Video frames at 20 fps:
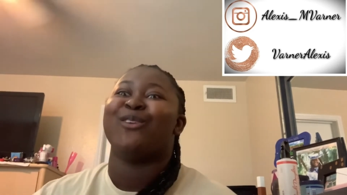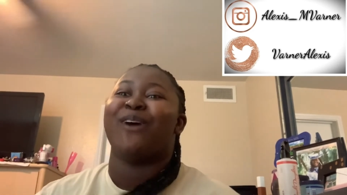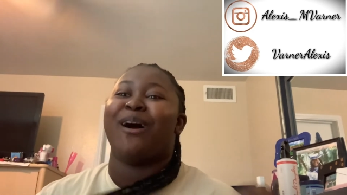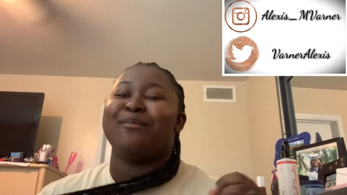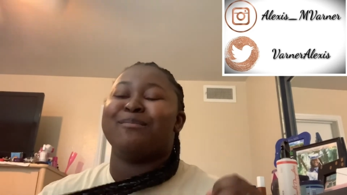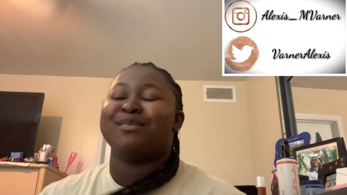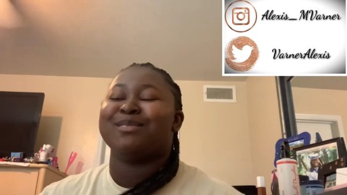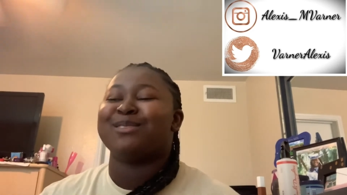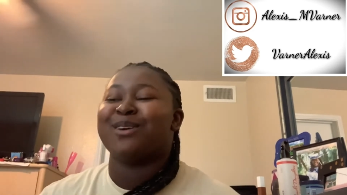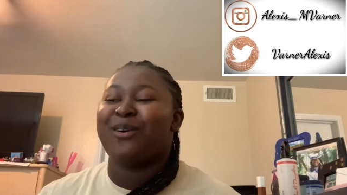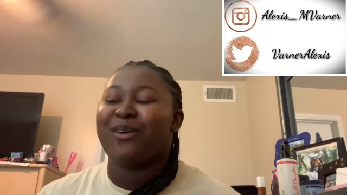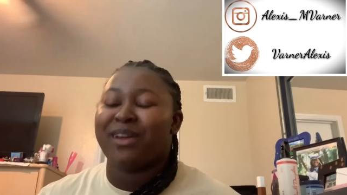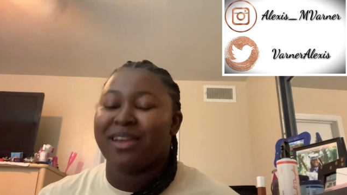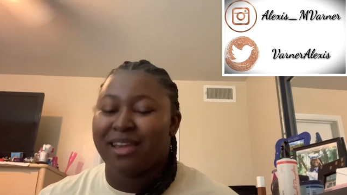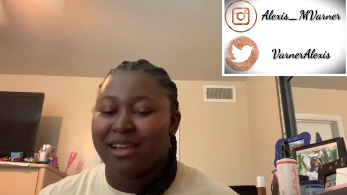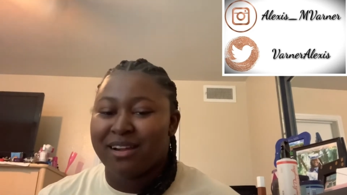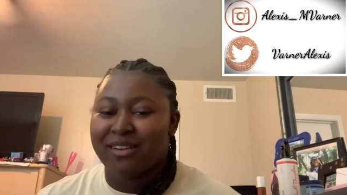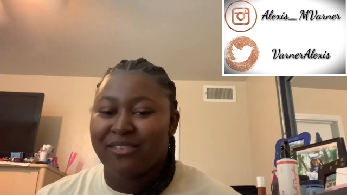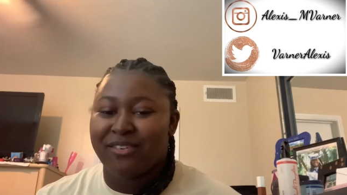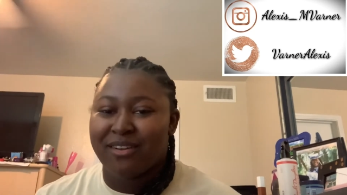I'm so
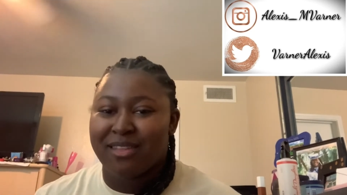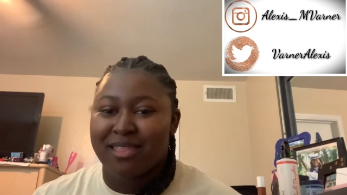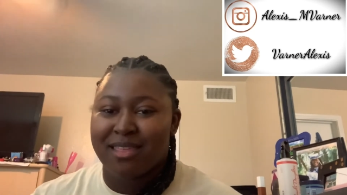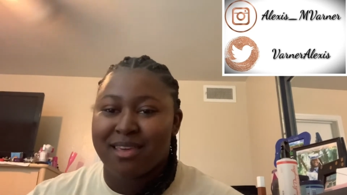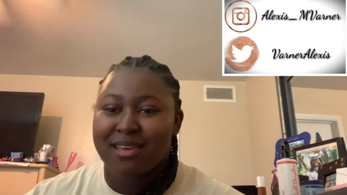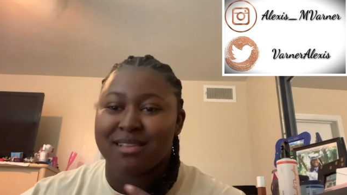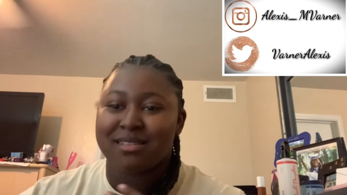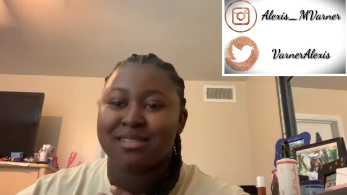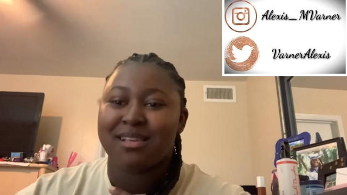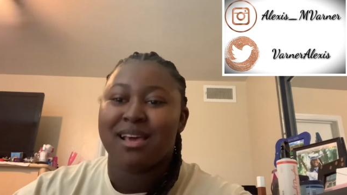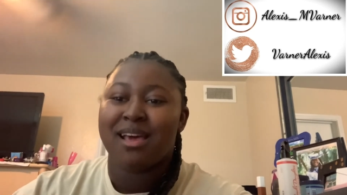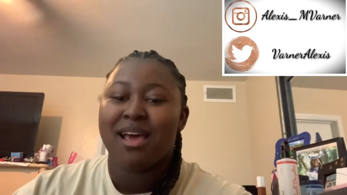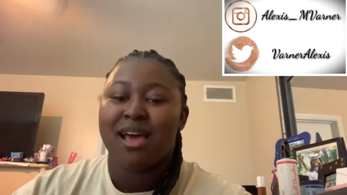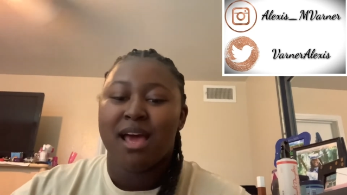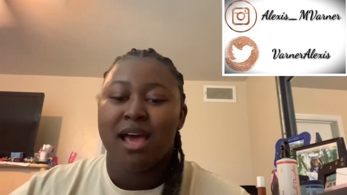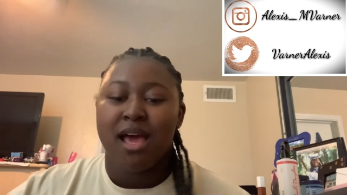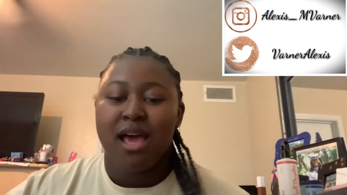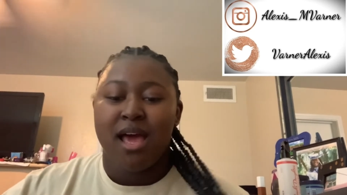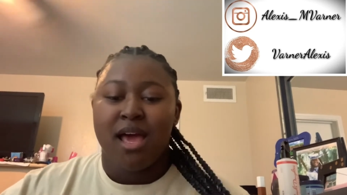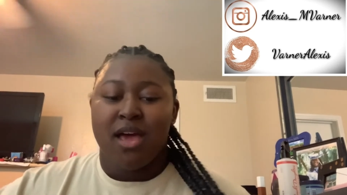here for this.
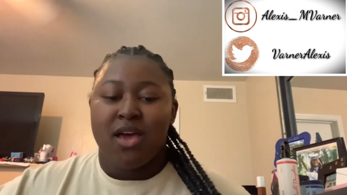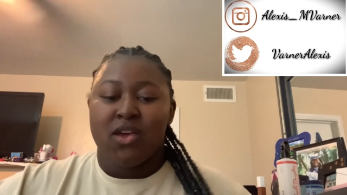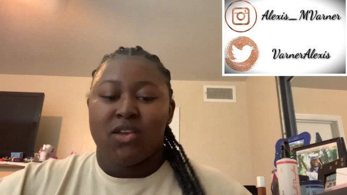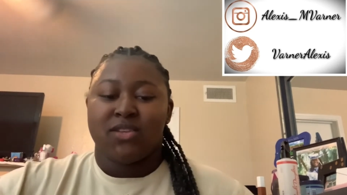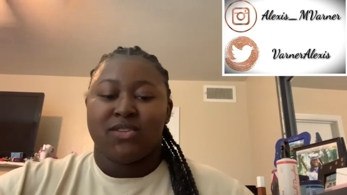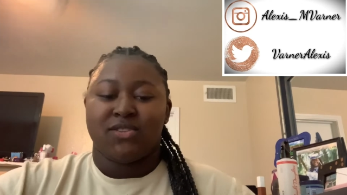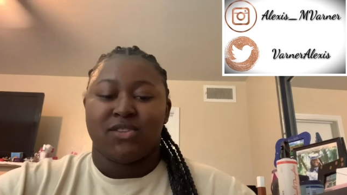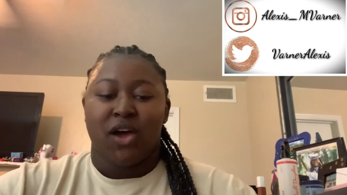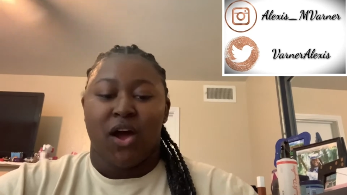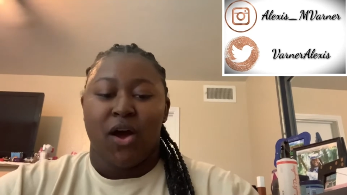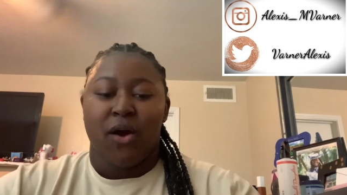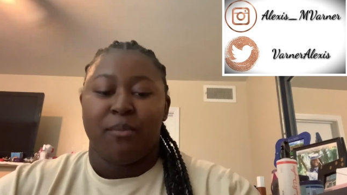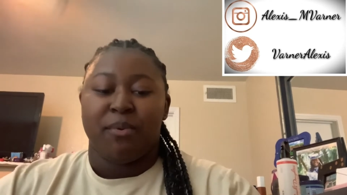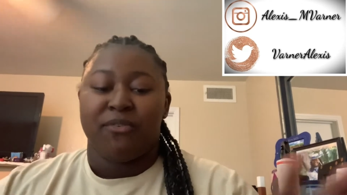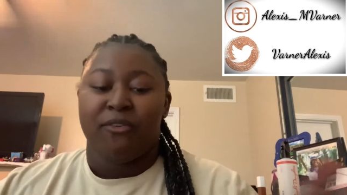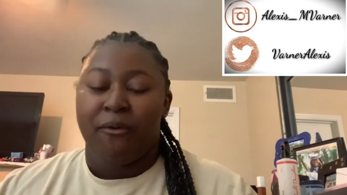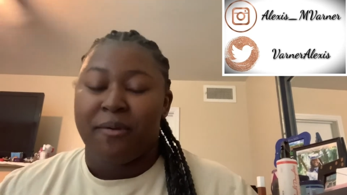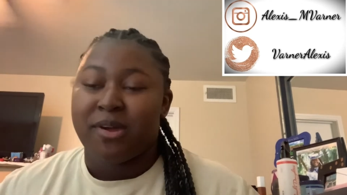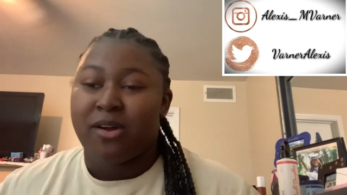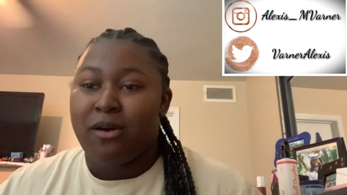So
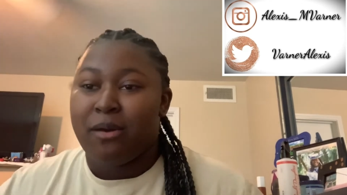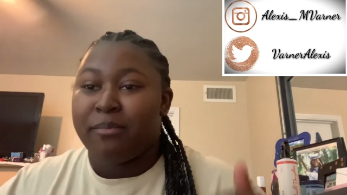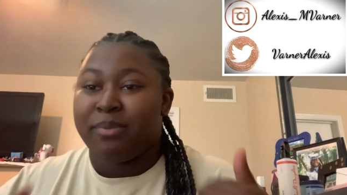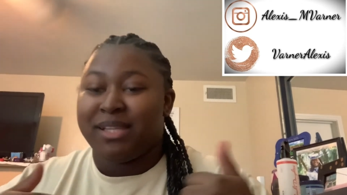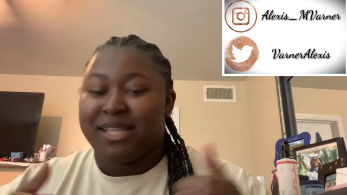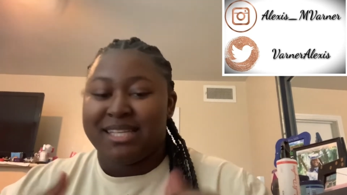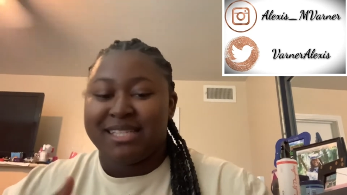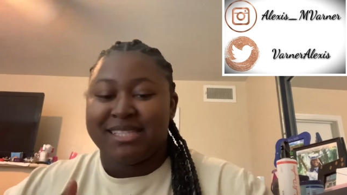before we go in, please